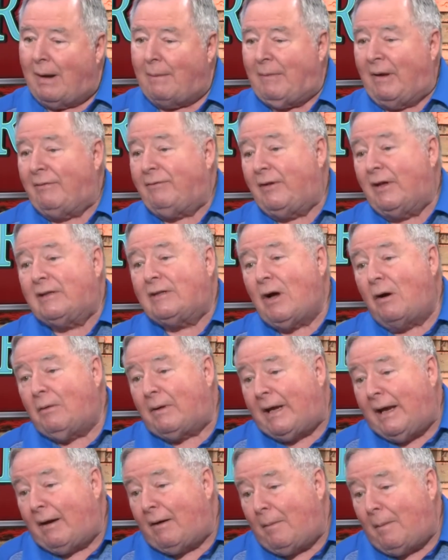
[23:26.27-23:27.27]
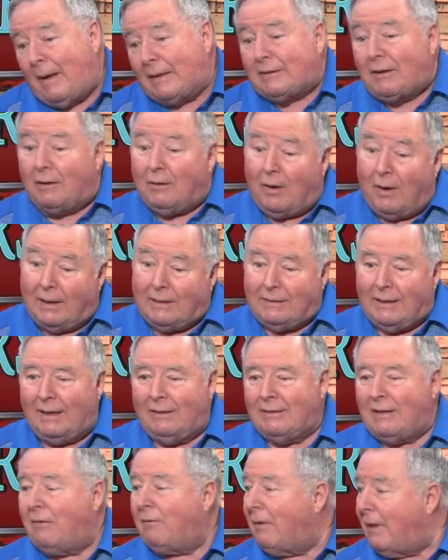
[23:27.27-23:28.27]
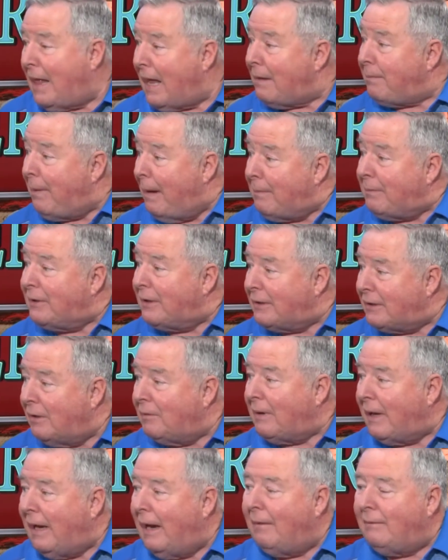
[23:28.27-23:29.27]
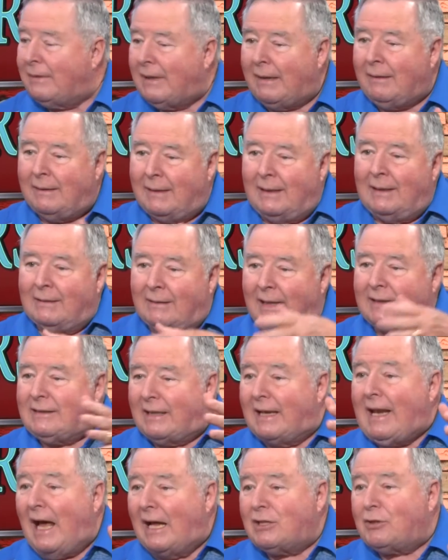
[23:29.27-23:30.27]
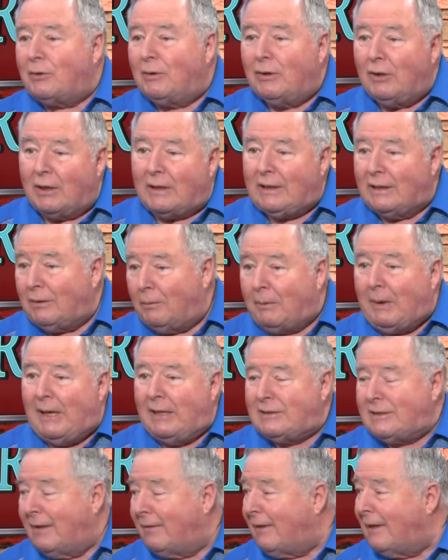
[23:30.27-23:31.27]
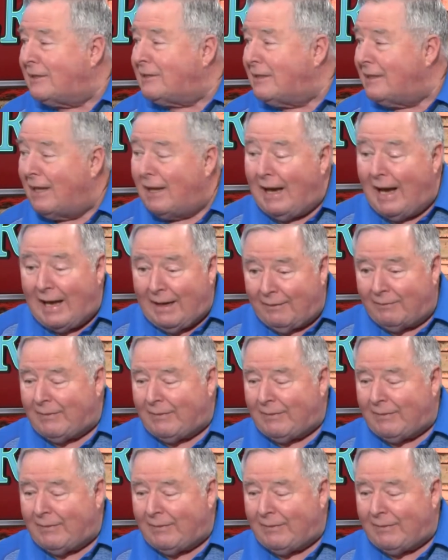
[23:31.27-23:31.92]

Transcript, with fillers: I mean, if you don't care about the lawn, you know, there are a lot of people that don't care and they like the natural look and the weeds and things in the yard.